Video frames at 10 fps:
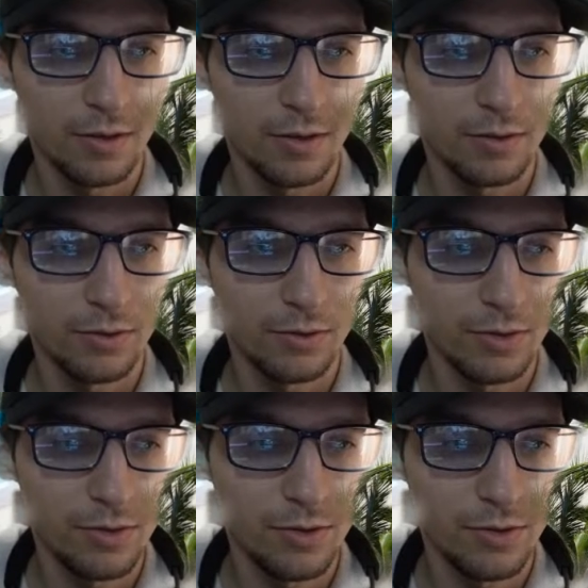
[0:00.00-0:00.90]
do a little
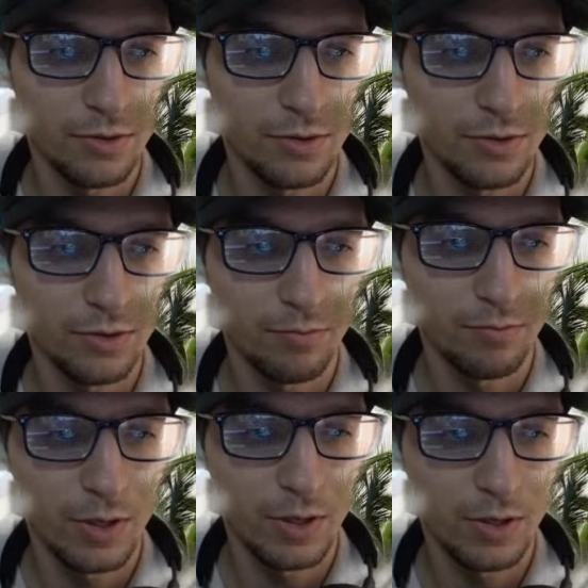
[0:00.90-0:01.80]
zoom.
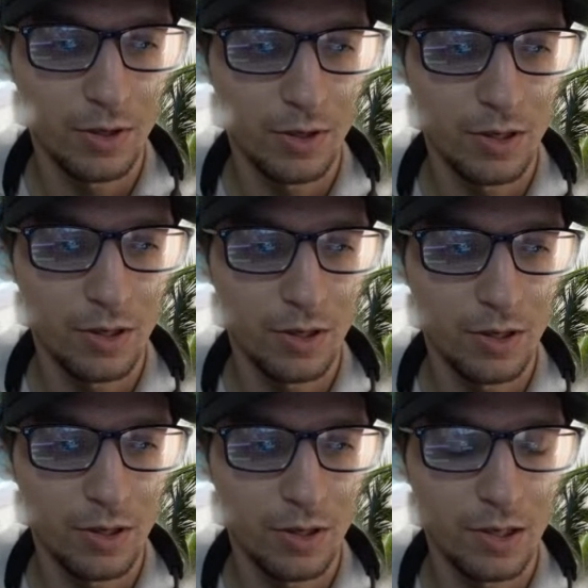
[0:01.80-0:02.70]

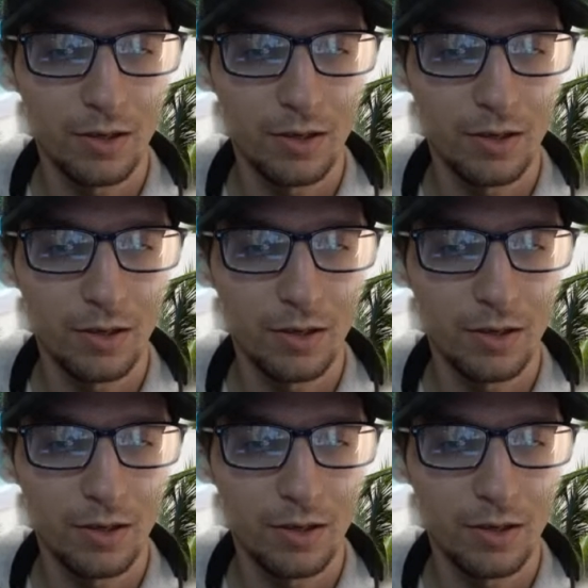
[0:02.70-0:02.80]
Okay,